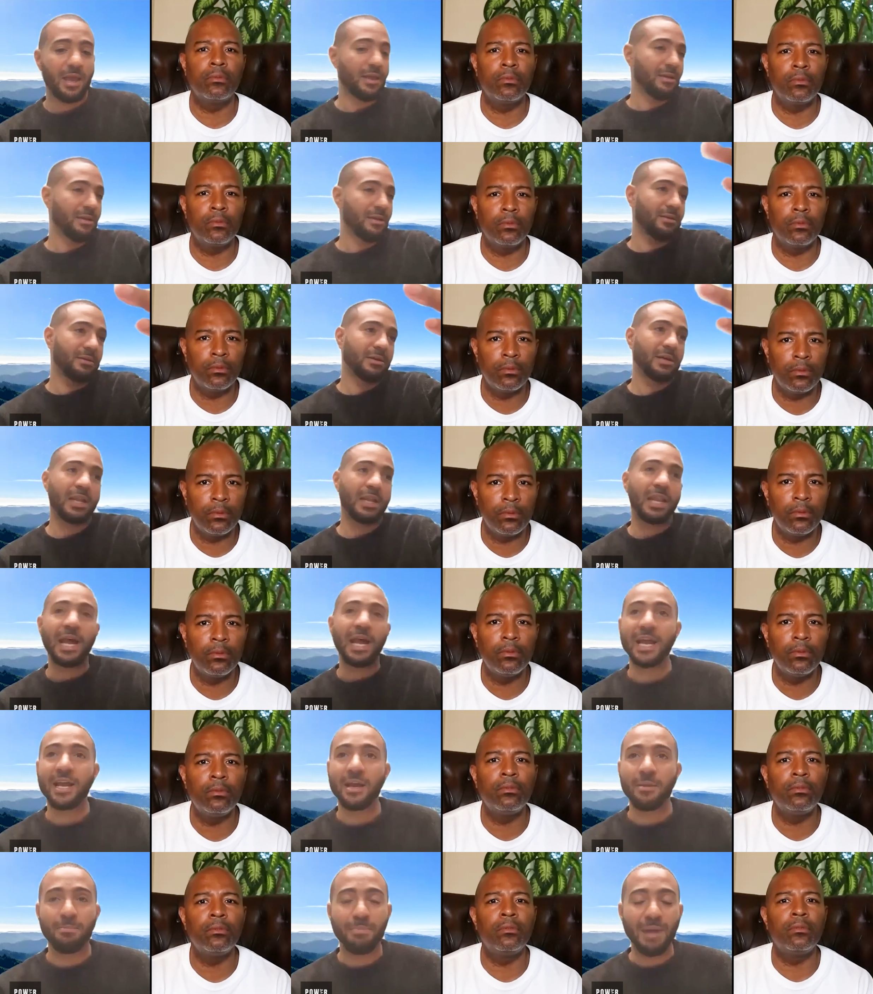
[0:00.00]

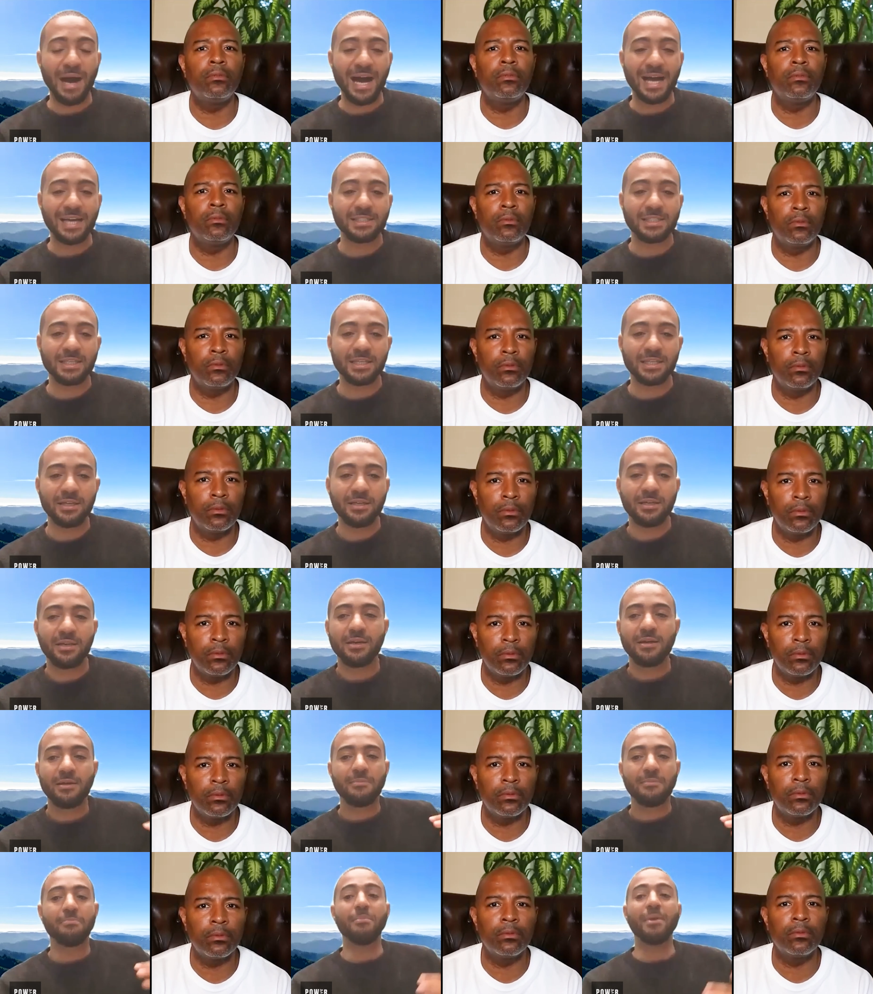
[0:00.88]
Speaker 1: Client buys it,
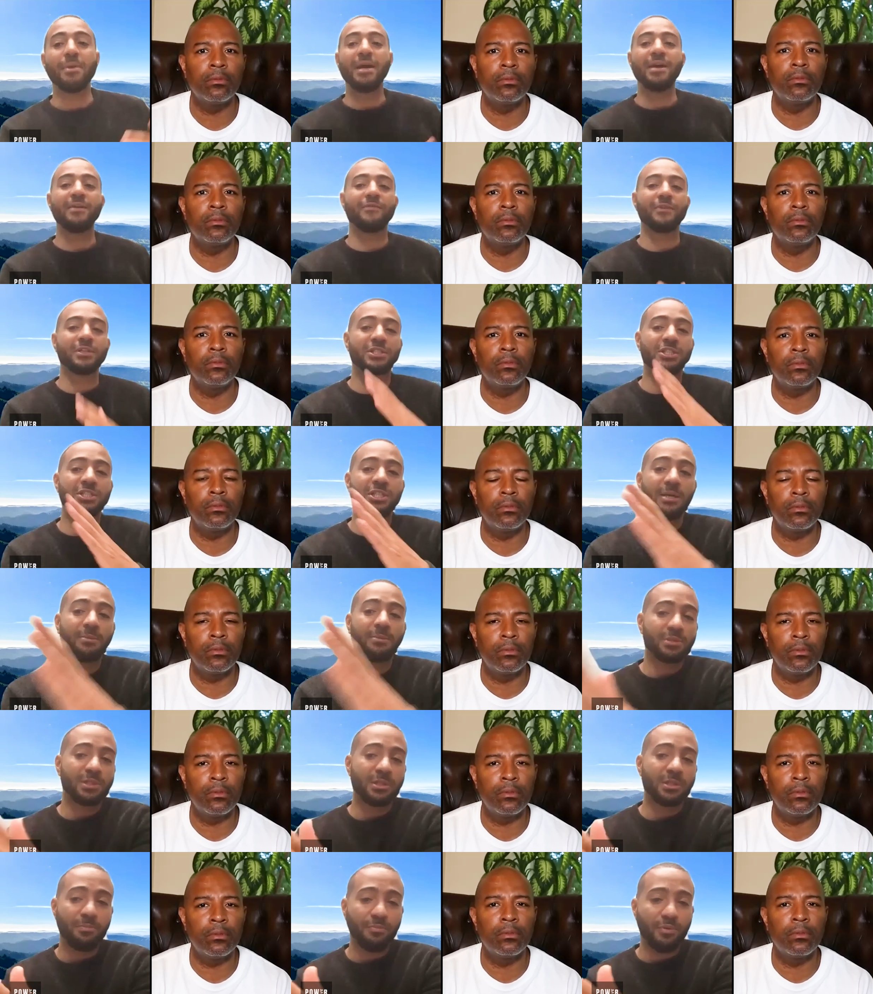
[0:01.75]
Maven ships
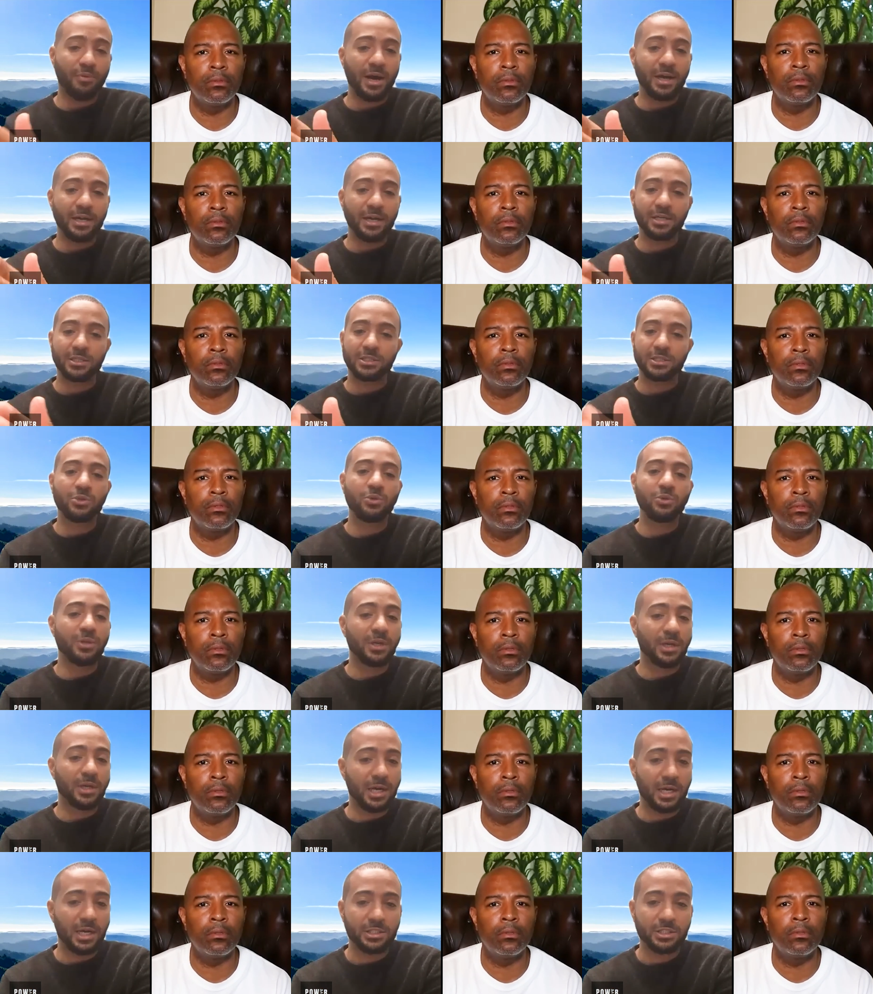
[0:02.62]
the product to the
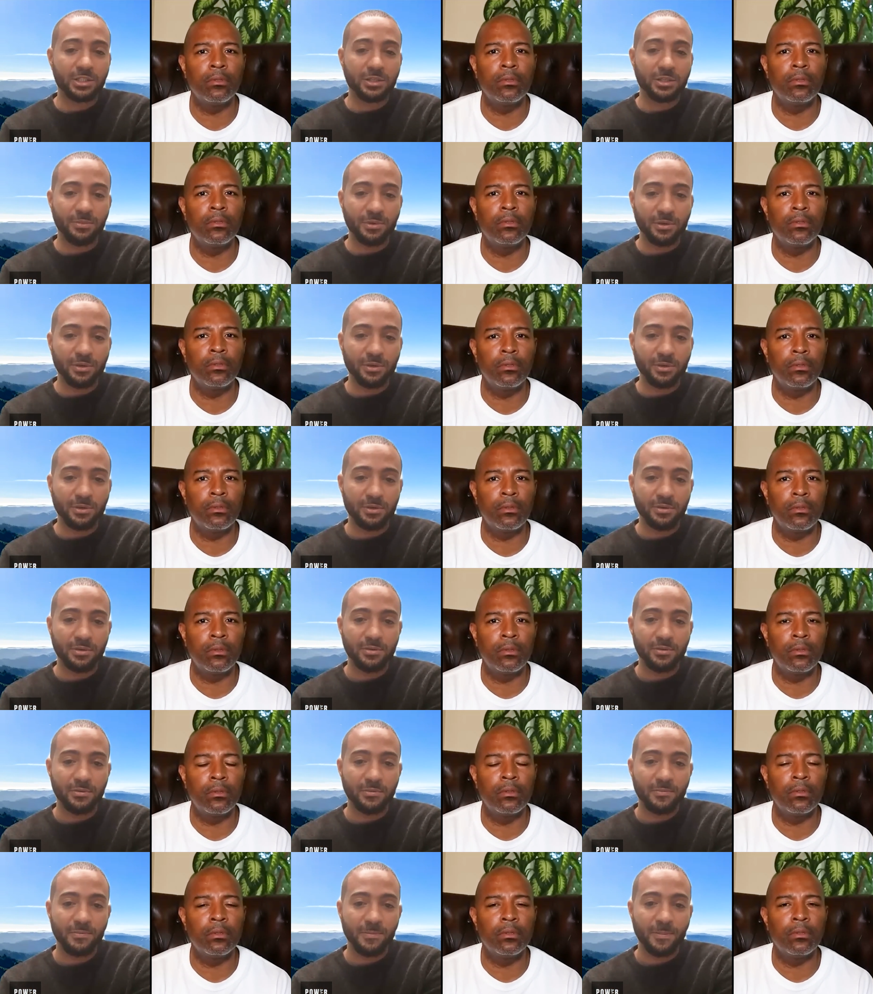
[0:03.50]
customer,
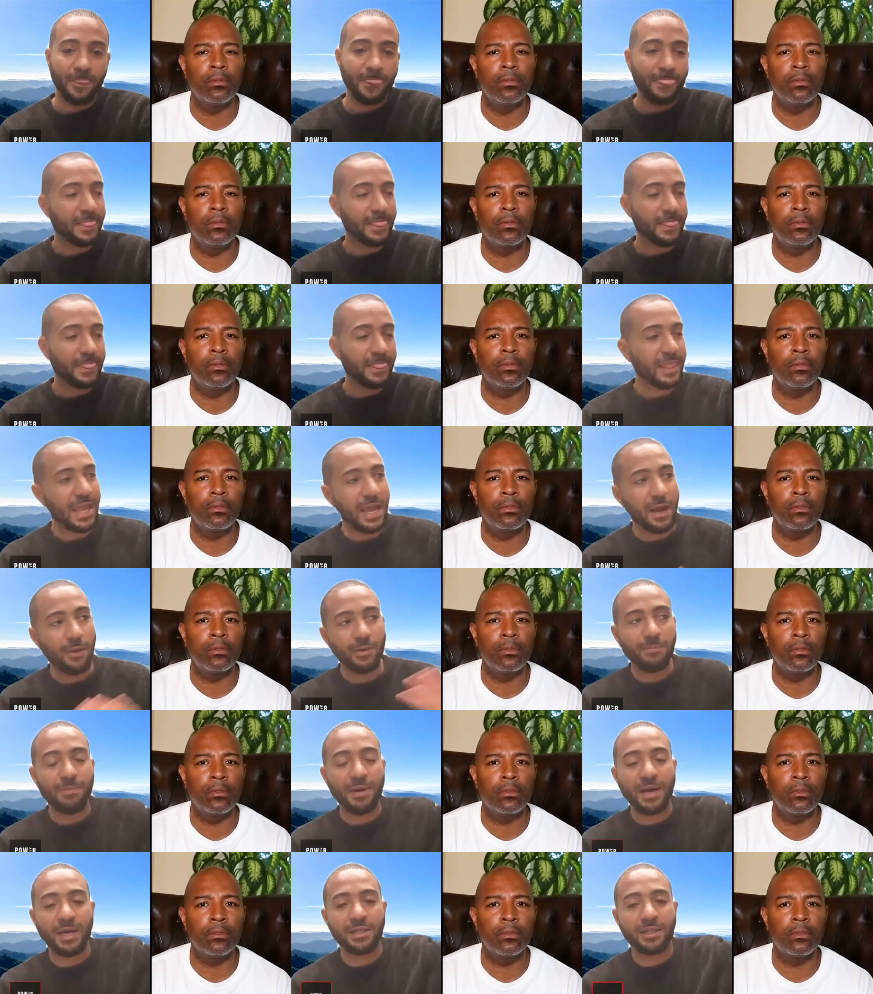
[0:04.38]
and we
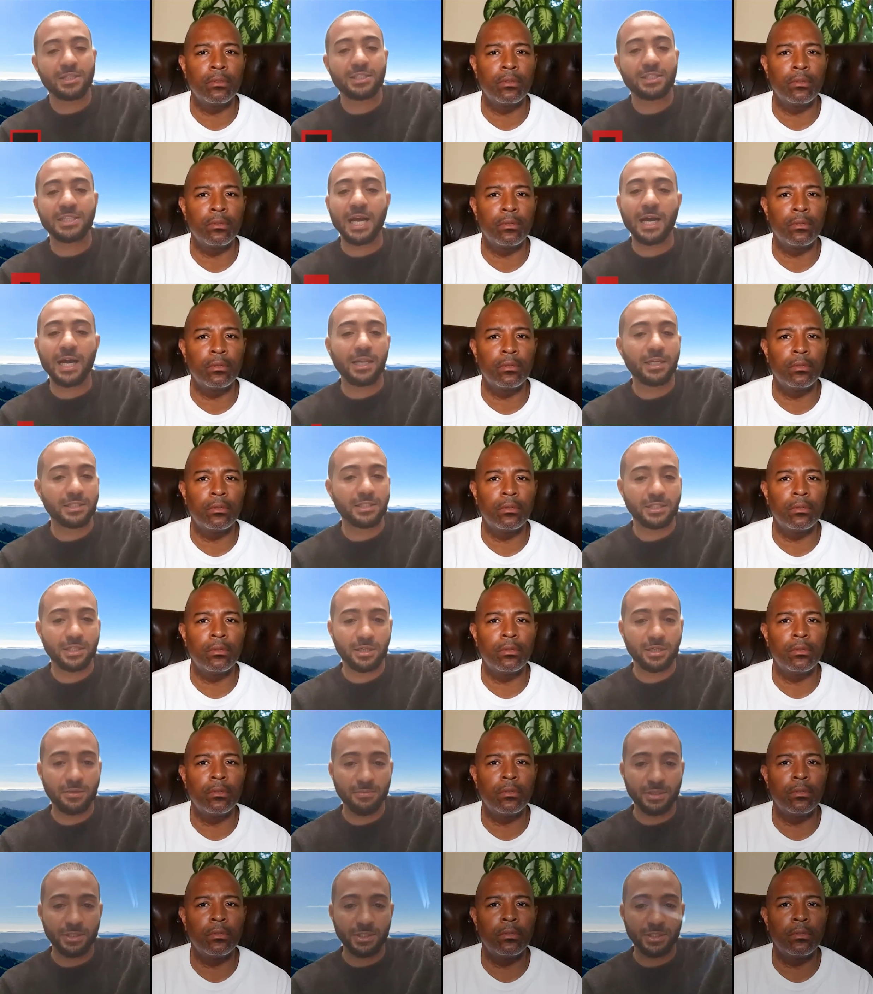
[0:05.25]
pay the stylist a
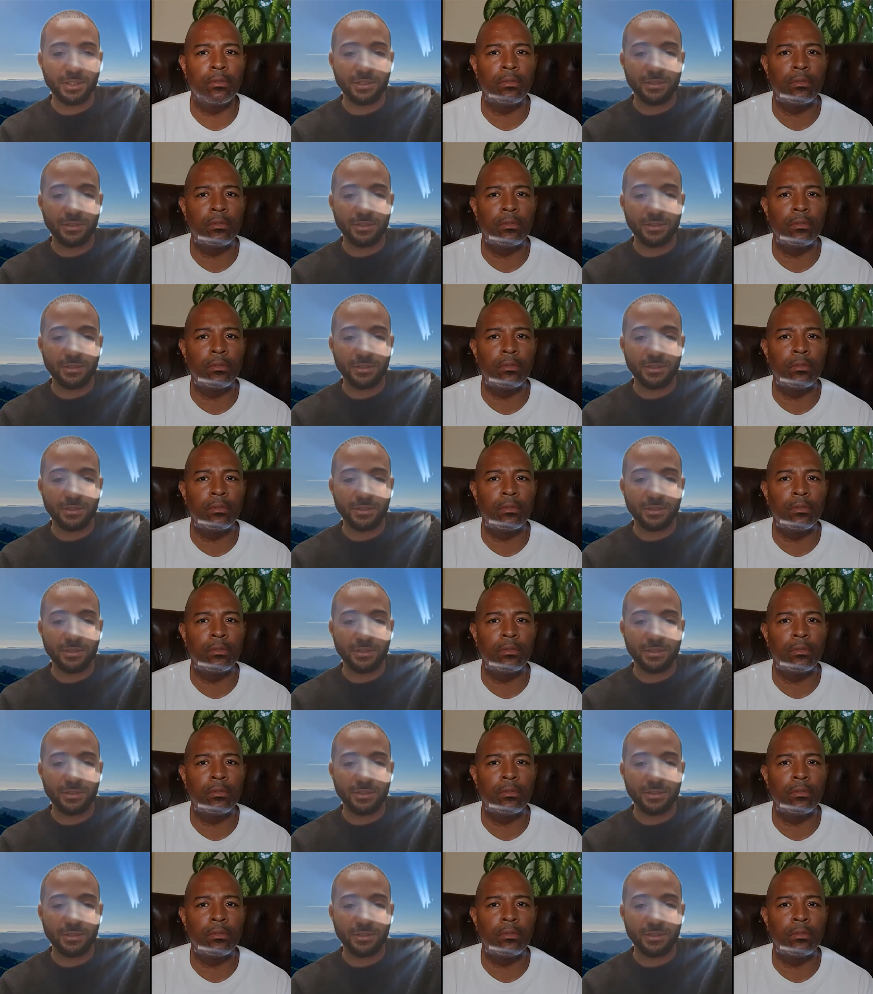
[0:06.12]
commission.